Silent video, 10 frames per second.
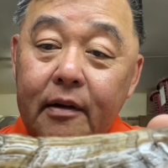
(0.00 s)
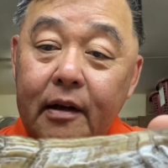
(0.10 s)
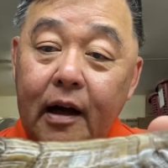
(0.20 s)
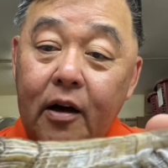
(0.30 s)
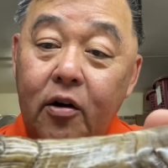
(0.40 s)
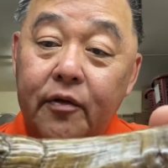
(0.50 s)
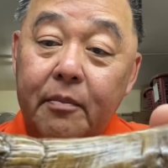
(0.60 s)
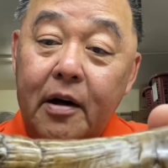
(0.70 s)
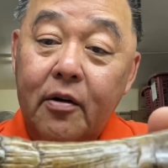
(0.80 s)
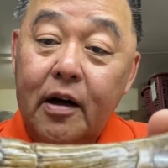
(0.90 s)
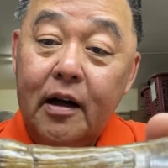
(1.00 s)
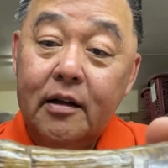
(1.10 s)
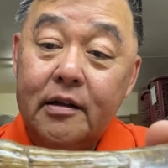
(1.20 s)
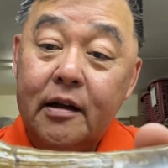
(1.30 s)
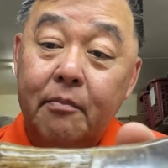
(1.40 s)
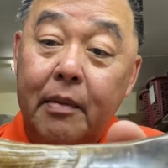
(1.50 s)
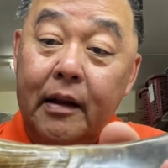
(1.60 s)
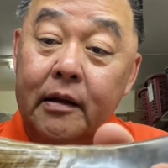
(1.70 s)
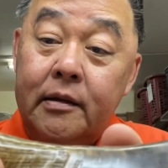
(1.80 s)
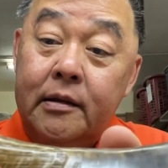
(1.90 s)
dark coffee brown colors and the
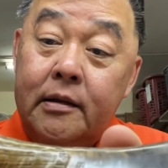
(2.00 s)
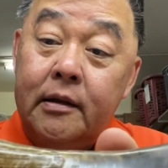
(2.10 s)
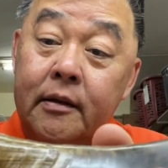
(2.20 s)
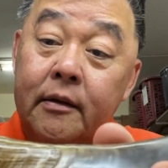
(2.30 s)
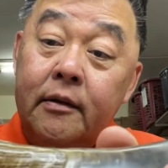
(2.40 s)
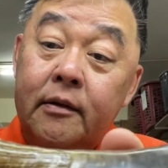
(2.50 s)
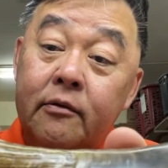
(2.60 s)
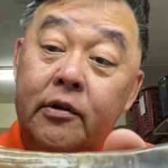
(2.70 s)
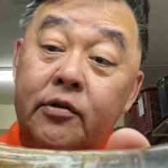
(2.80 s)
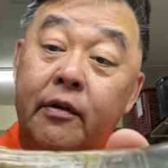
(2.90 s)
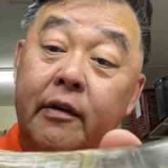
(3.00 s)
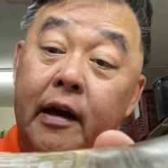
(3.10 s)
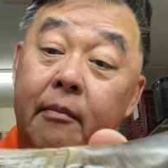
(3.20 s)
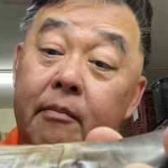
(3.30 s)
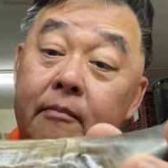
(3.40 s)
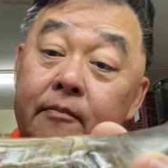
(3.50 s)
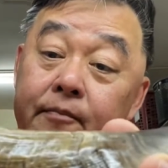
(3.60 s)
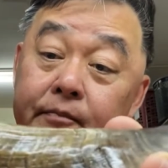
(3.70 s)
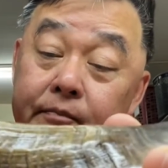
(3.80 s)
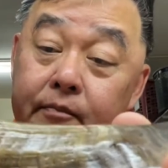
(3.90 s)
patterns which you have kept,
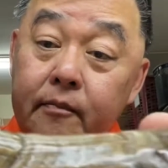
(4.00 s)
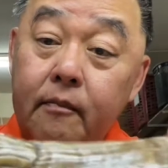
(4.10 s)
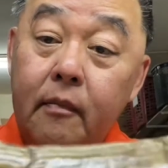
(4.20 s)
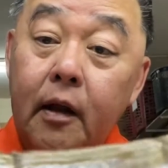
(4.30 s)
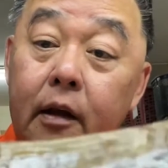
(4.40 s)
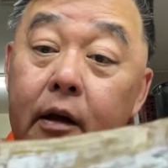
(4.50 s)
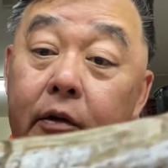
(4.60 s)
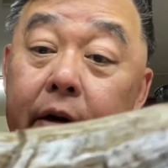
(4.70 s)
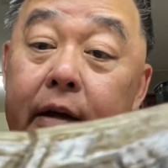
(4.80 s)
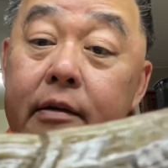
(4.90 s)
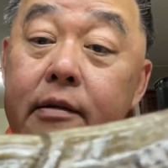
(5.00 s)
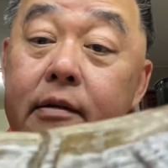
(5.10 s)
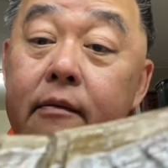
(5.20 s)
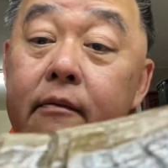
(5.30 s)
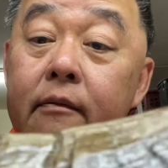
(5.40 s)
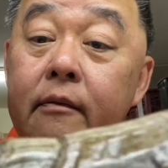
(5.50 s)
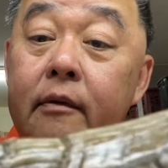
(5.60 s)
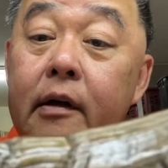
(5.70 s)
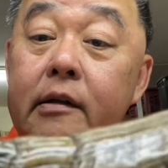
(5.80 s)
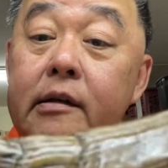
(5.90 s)
the grains.
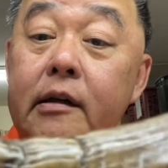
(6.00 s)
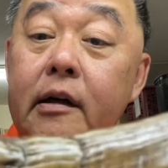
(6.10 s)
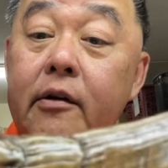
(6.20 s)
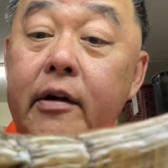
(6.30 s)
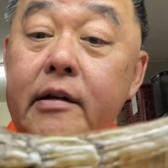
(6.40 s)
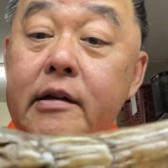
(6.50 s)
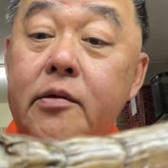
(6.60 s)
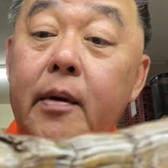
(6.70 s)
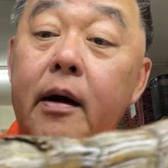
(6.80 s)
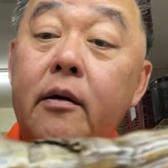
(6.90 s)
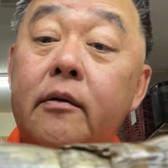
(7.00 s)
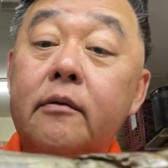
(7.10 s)
You see the greens as well,